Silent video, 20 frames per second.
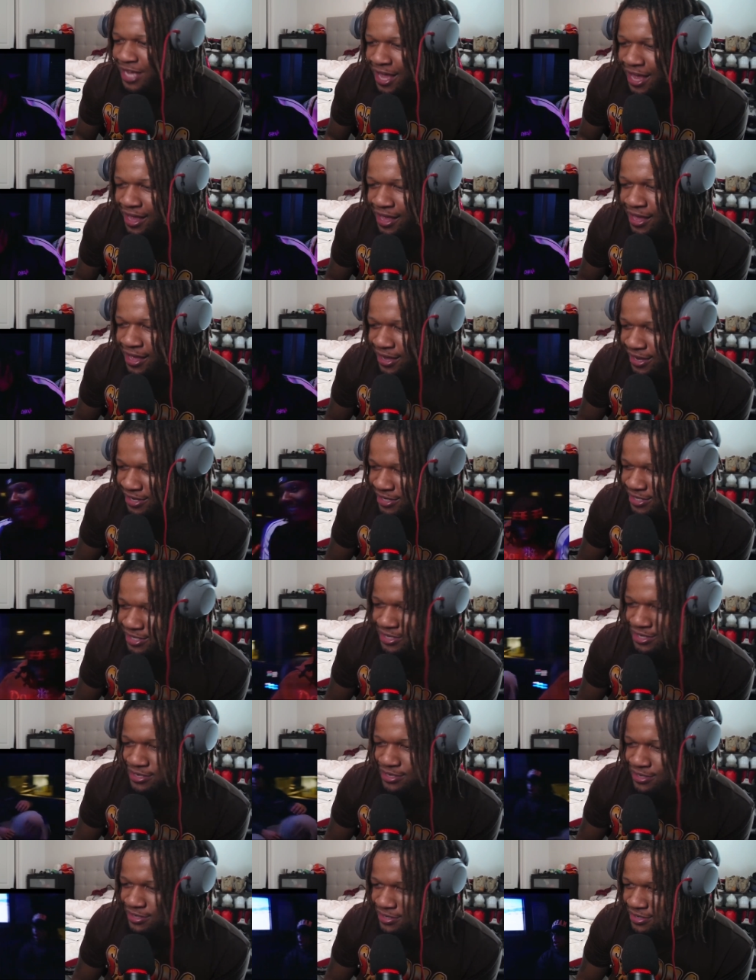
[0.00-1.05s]

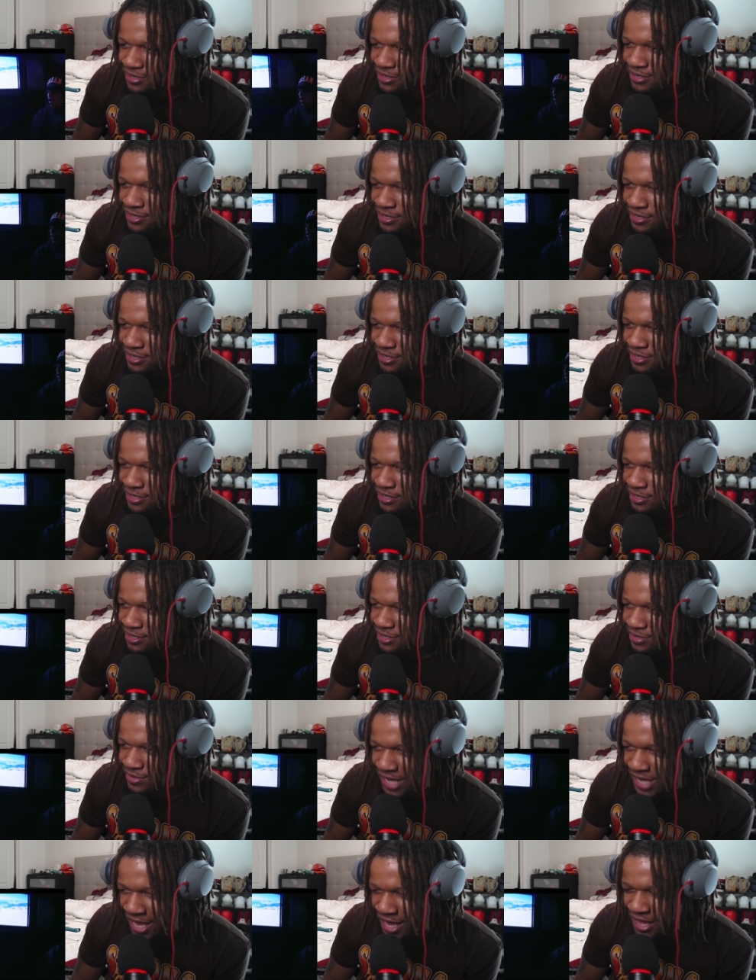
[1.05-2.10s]
ass. It
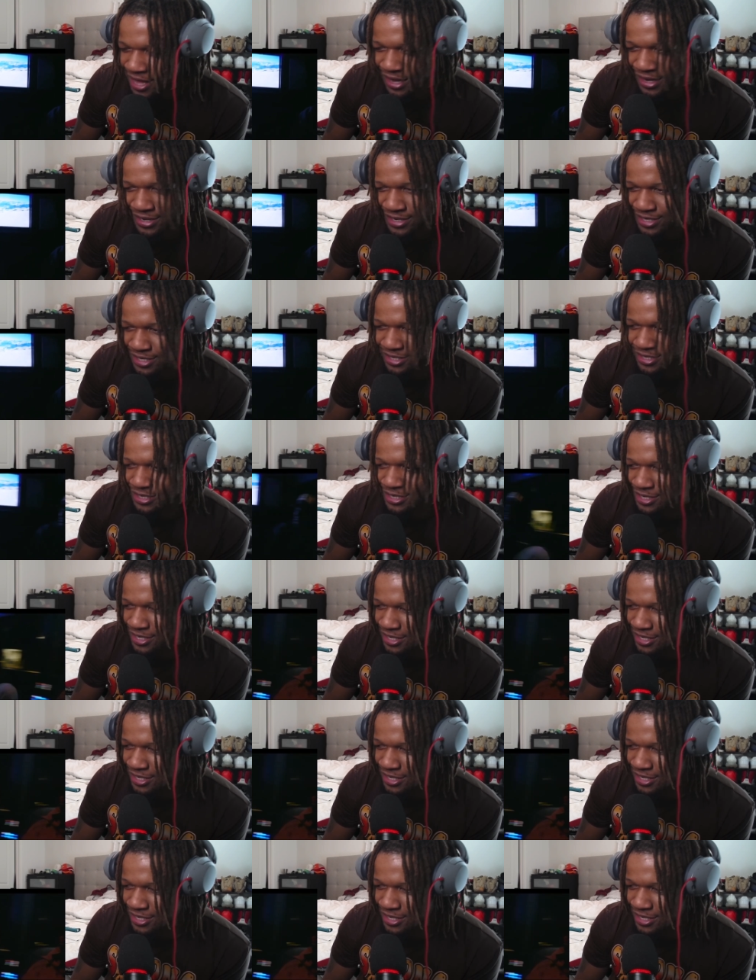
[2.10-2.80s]
was ass.